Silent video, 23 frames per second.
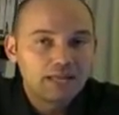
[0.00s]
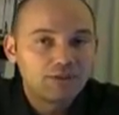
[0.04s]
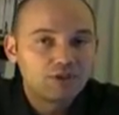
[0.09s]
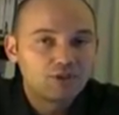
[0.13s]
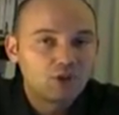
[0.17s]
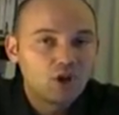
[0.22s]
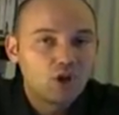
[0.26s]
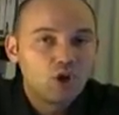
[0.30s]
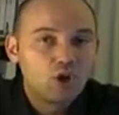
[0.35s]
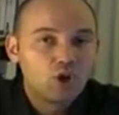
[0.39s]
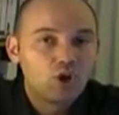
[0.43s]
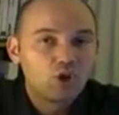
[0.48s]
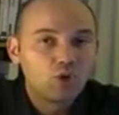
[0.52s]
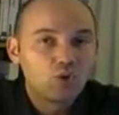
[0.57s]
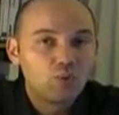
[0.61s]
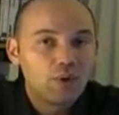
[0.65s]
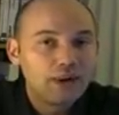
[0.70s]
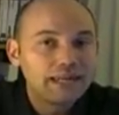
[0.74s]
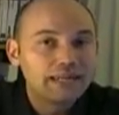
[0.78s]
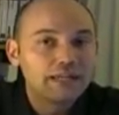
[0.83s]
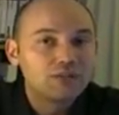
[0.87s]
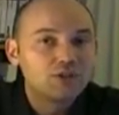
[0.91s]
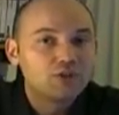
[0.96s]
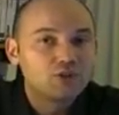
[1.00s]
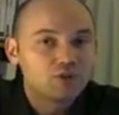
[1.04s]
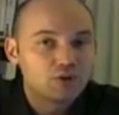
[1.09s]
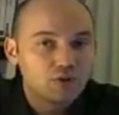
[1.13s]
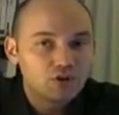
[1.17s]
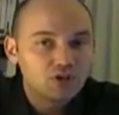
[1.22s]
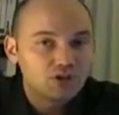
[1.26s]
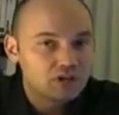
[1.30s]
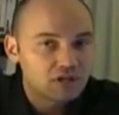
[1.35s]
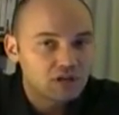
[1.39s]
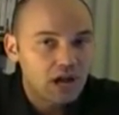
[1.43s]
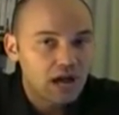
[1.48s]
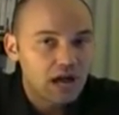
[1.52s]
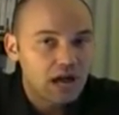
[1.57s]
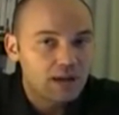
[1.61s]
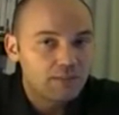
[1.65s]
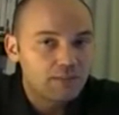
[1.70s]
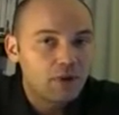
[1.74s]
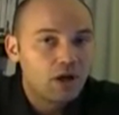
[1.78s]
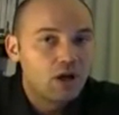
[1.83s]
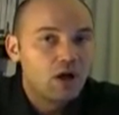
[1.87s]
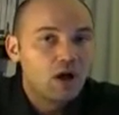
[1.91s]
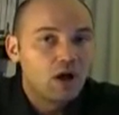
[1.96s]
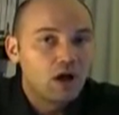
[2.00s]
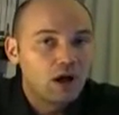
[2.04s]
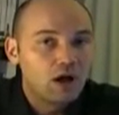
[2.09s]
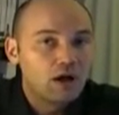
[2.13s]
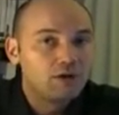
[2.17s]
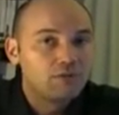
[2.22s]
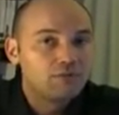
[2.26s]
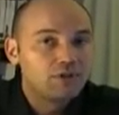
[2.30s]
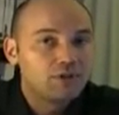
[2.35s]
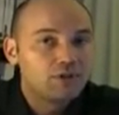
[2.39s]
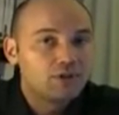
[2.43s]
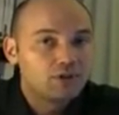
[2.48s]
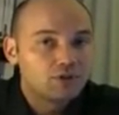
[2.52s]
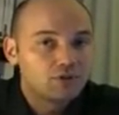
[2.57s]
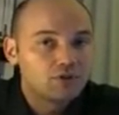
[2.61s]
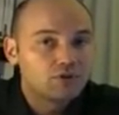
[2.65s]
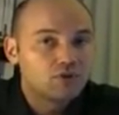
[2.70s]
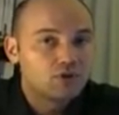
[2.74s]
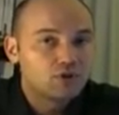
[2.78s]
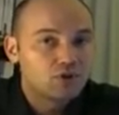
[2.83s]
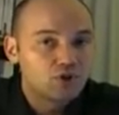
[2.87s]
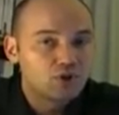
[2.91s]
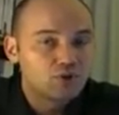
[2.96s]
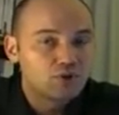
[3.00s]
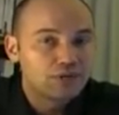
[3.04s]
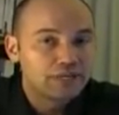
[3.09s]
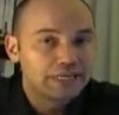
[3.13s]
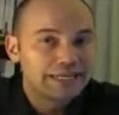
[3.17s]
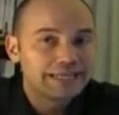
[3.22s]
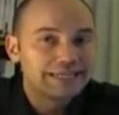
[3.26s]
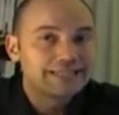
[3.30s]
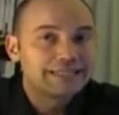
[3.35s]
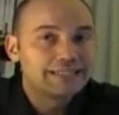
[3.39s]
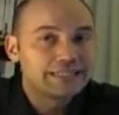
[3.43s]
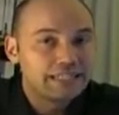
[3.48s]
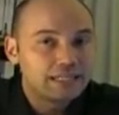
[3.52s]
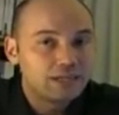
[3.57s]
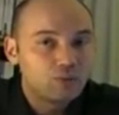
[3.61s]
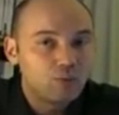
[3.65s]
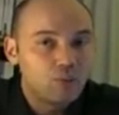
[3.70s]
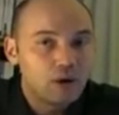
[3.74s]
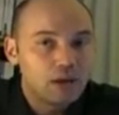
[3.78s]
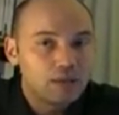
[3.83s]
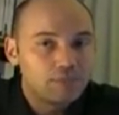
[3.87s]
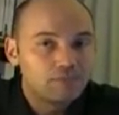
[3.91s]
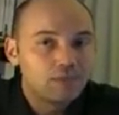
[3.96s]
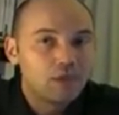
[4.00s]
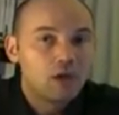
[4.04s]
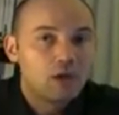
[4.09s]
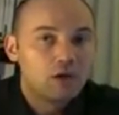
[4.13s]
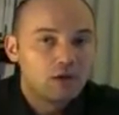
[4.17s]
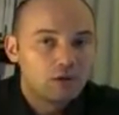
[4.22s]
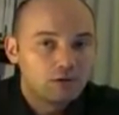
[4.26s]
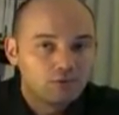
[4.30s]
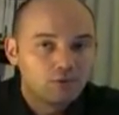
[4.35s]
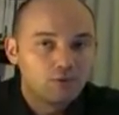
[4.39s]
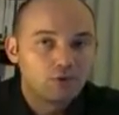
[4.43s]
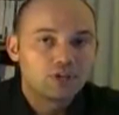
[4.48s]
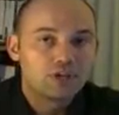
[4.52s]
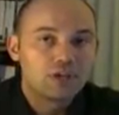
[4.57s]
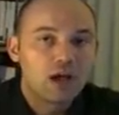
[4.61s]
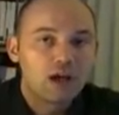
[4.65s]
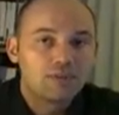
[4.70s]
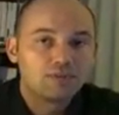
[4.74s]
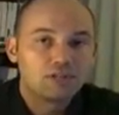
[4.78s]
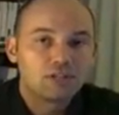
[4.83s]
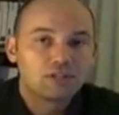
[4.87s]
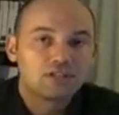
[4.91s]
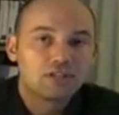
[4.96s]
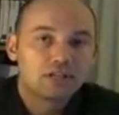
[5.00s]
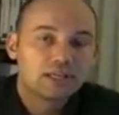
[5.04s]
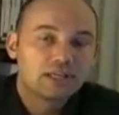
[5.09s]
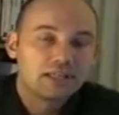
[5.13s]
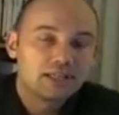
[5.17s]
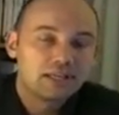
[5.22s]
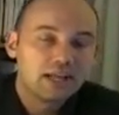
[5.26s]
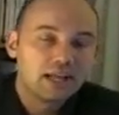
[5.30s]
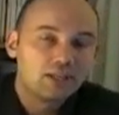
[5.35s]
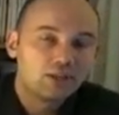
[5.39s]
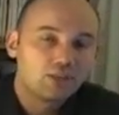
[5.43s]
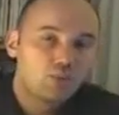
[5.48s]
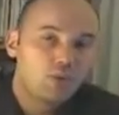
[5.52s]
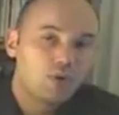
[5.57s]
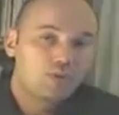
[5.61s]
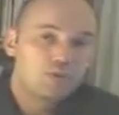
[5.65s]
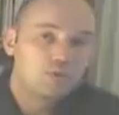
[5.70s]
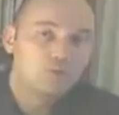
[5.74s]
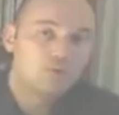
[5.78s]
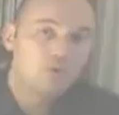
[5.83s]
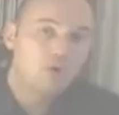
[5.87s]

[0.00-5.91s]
It's the weighted search time of the search tree t1 for the objects it contains 1